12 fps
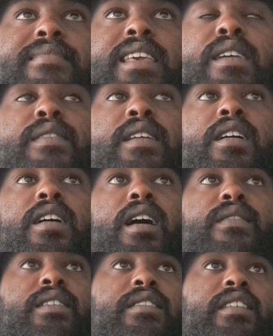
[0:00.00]
even a
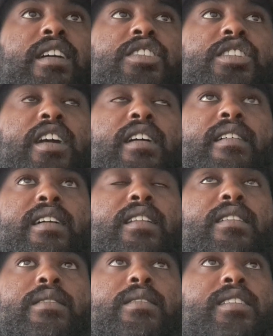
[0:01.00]
Glover Teixeira.
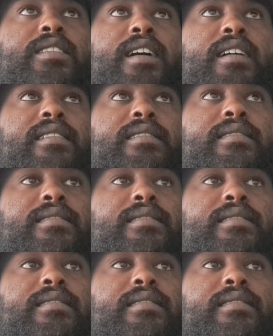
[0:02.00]
No, he's not.